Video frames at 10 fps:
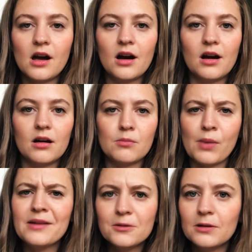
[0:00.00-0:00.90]

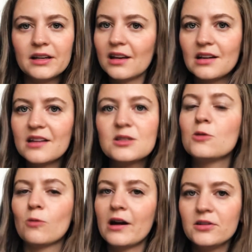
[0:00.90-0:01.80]
by the way, can I ask
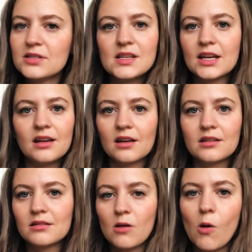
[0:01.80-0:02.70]
you, why are you staying
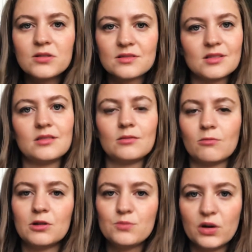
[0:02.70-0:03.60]
in hostel?
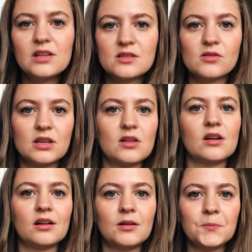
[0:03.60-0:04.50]
What brings you
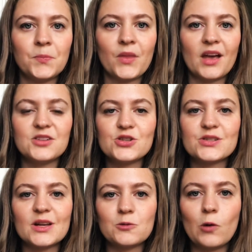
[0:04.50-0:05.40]
here? And she
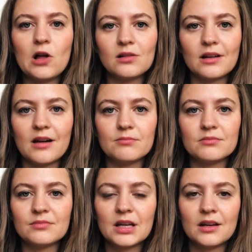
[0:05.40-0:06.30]
said, well,
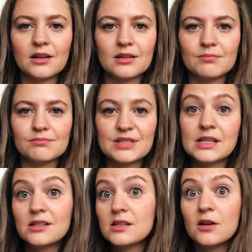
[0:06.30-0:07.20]
I'm I'm
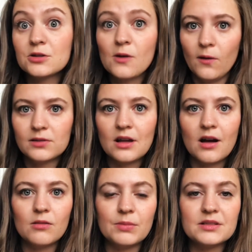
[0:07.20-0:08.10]
60 years old
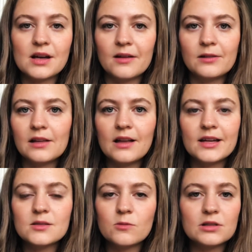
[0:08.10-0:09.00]
now, but I
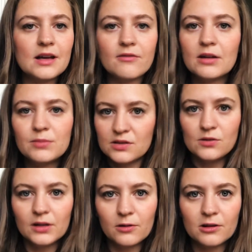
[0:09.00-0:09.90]
realized, what have I been
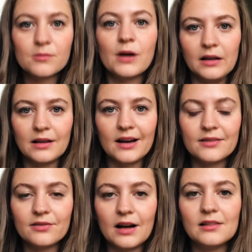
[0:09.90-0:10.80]
doing with my
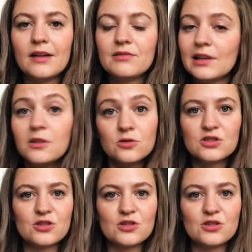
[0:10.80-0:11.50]
life? I liked literature